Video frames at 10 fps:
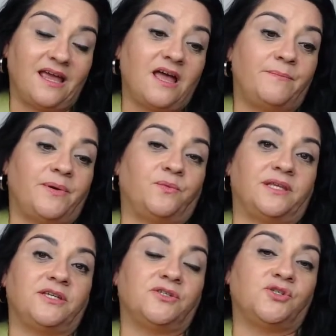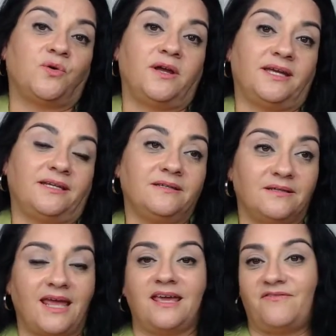but when you join
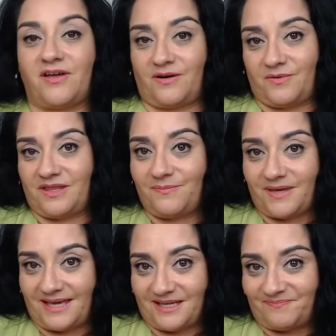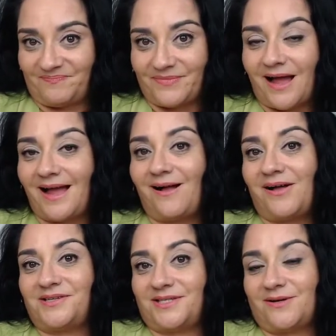Avon with me, I
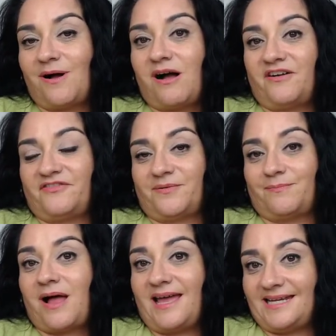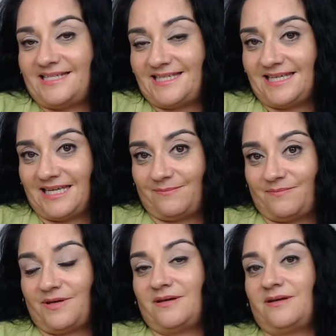also offer my
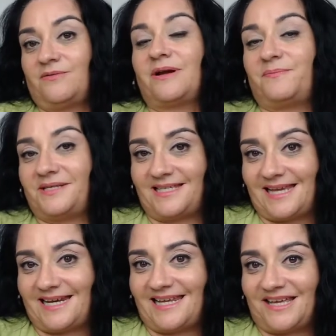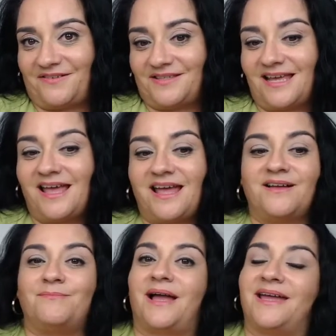team representatives
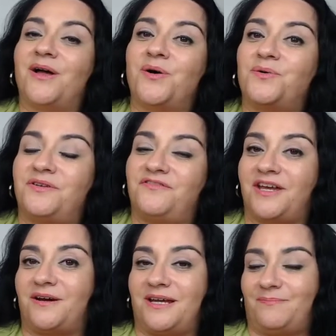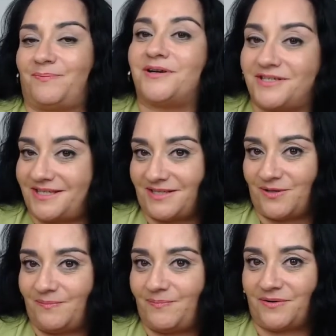my own very
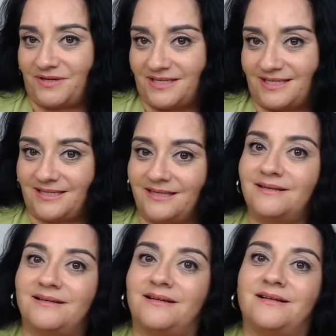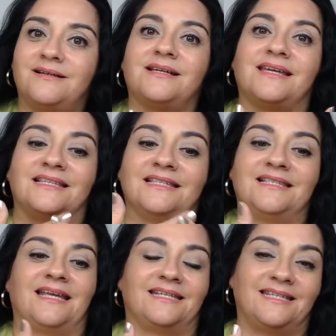personal bonus
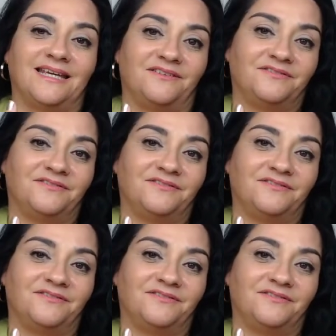incentive.